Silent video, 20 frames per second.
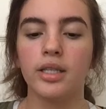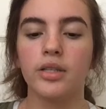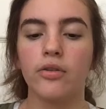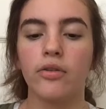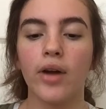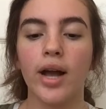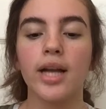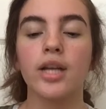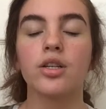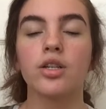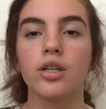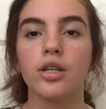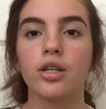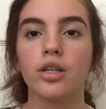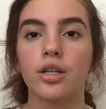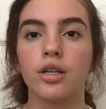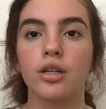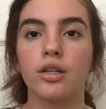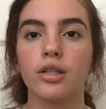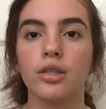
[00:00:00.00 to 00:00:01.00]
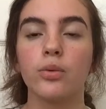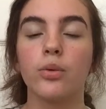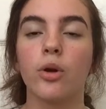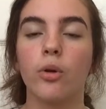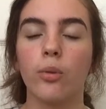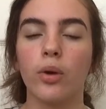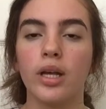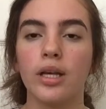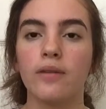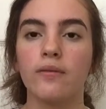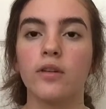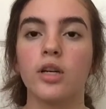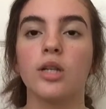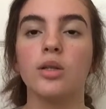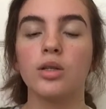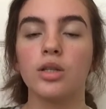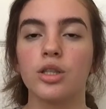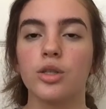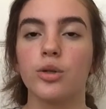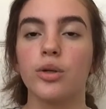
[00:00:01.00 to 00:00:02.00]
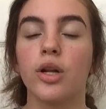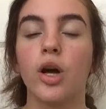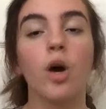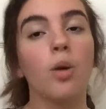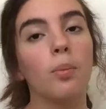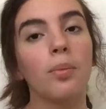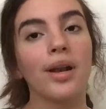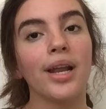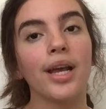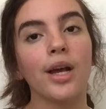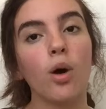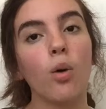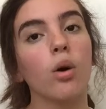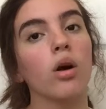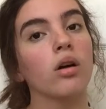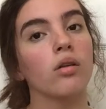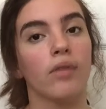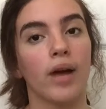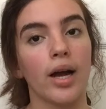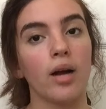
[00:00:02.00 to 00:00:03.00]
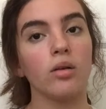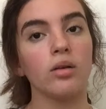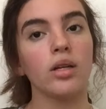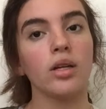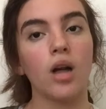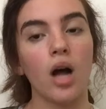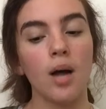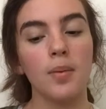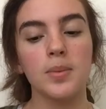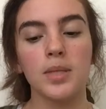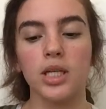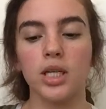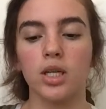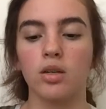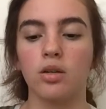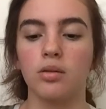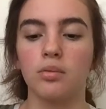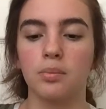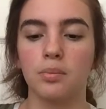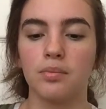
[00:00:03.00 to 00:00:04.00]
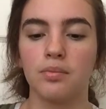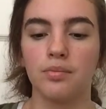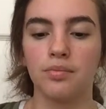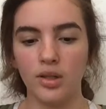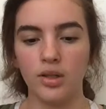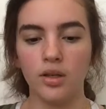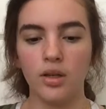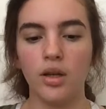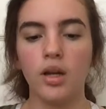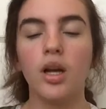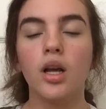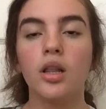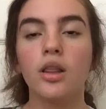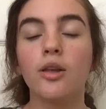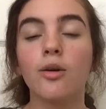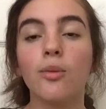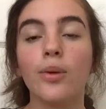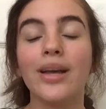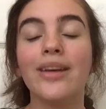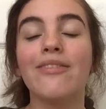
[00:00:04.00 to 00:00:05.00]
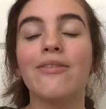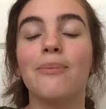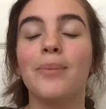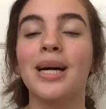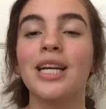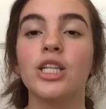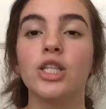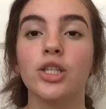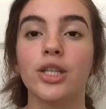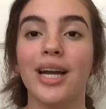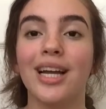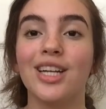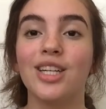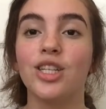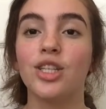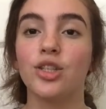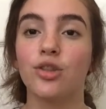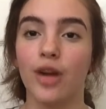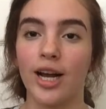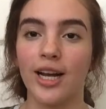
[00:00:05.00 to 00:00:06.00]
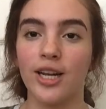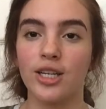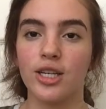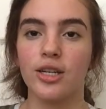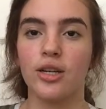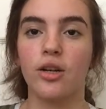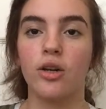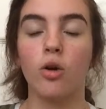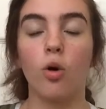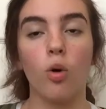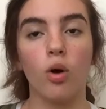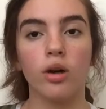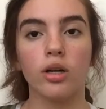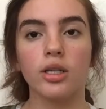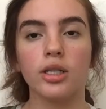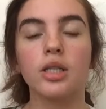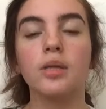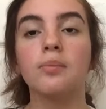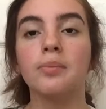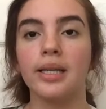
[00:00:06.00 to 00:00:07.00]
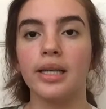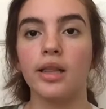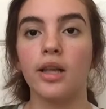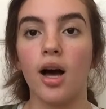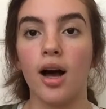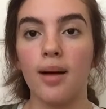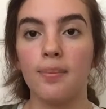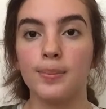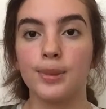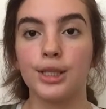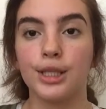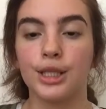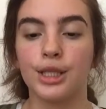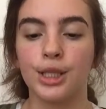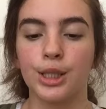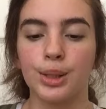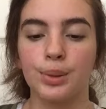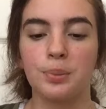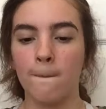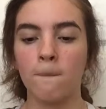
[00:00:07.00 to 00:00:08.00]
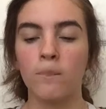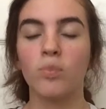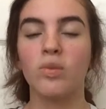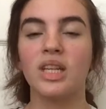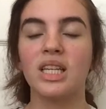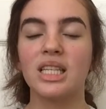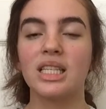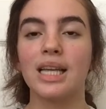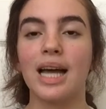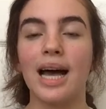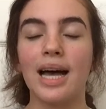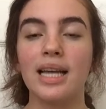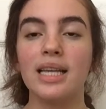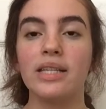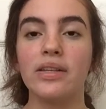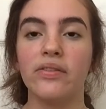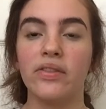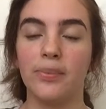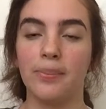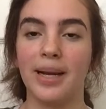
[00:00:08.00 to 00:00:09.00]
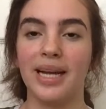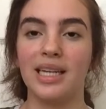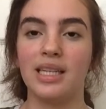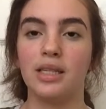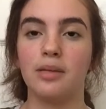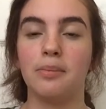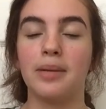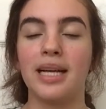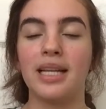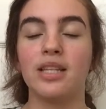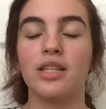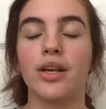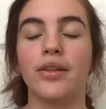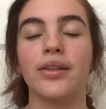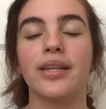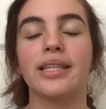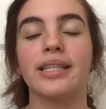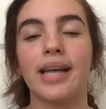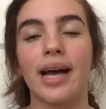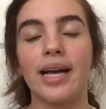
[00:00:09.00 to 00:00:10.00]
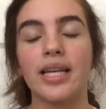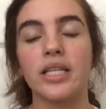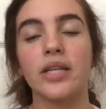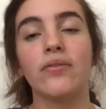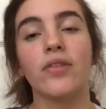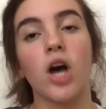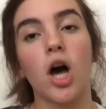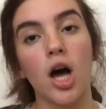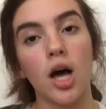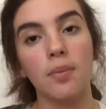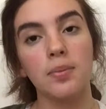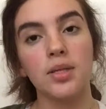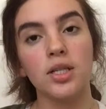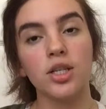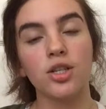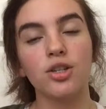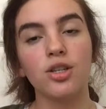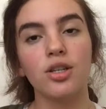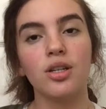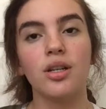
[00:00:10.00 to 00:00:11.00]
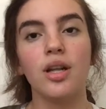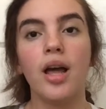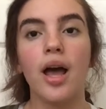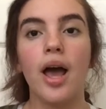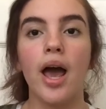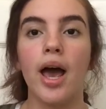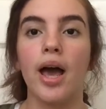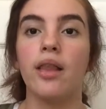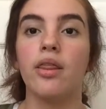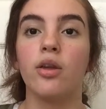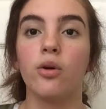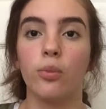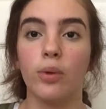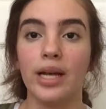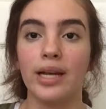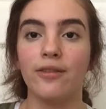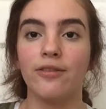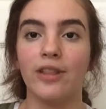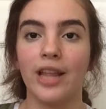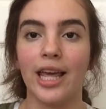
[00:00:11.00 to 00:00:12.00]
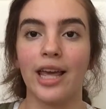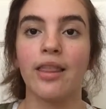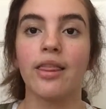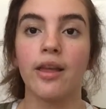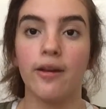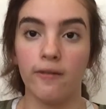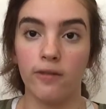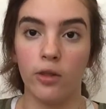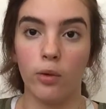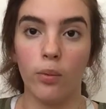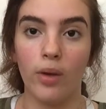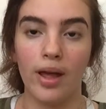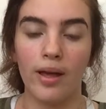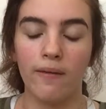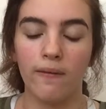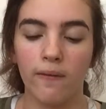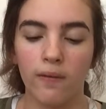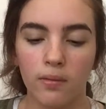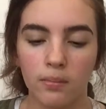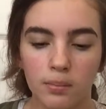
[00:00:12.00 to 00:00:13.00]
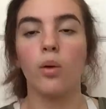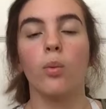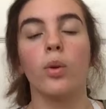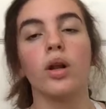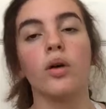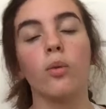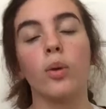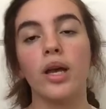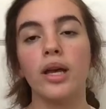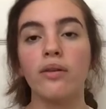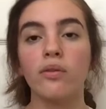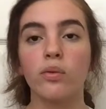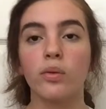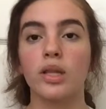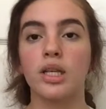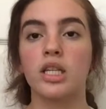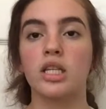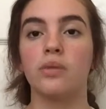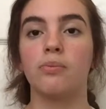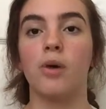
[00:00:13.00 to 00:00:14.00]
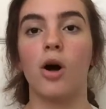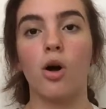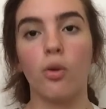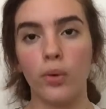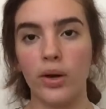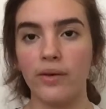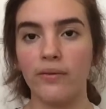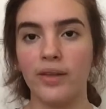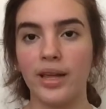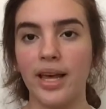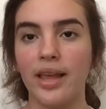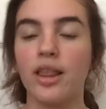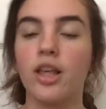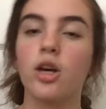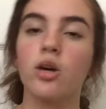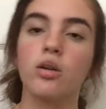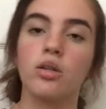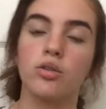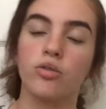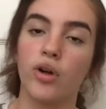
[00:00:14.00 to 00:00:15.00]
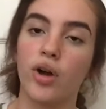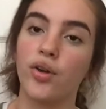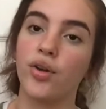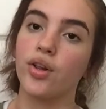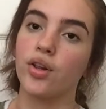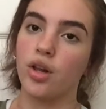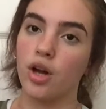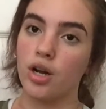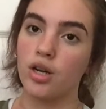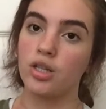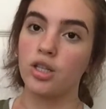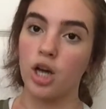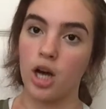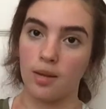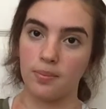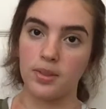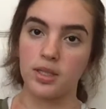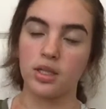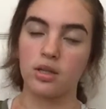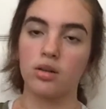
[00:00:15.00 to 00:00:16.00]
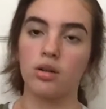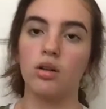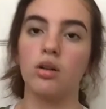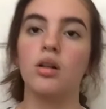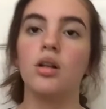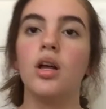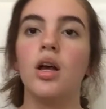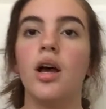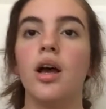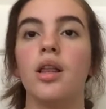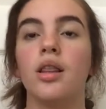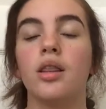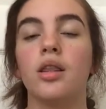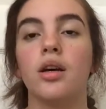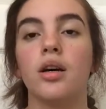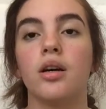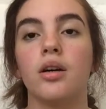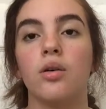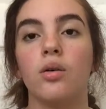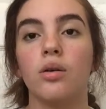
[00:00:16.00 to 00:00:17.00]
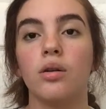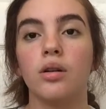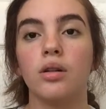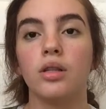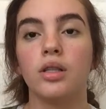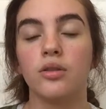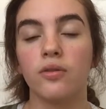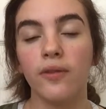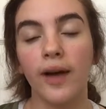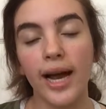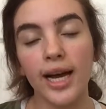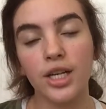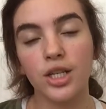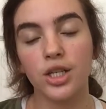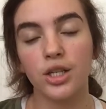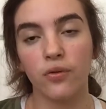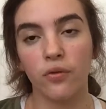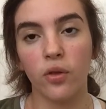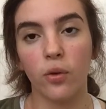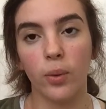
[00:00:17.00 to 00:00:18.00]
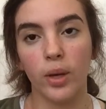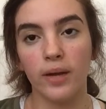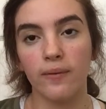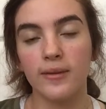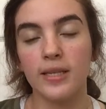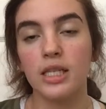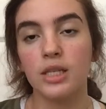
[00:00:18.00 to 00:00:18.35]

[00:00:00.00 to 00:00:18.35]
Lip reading: Diffraction occurs when a wave goes through an opening or around an obstacle. The wave must change direction in order to beat the obstacle. The size of the bend depends on the size of the obstacle and the wavelength of the wave. When a wave with a small wavelength goes around a large obstacle, the diffraction of the wave